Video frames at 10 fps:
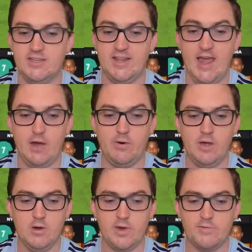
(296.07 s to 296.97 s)
And now
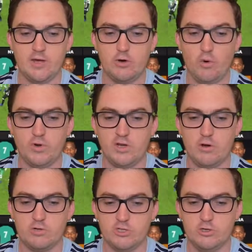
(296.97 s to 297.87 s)
we have a corner
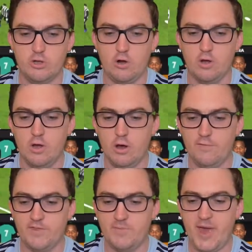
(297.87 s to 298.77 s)
not too long
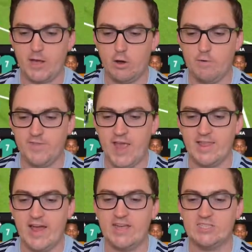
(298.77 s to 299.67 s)
off the back of that
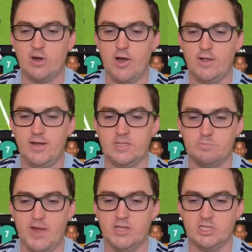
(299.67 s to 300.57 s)
last highlight. It's
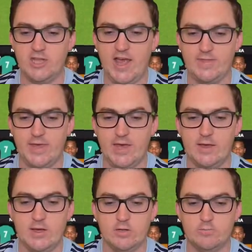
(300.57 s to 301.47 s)
punched out there
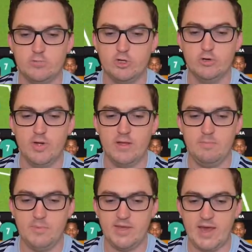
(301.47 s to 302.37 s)
to
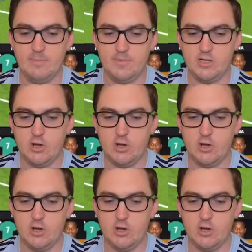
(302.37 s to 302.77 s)
Mbiyamba.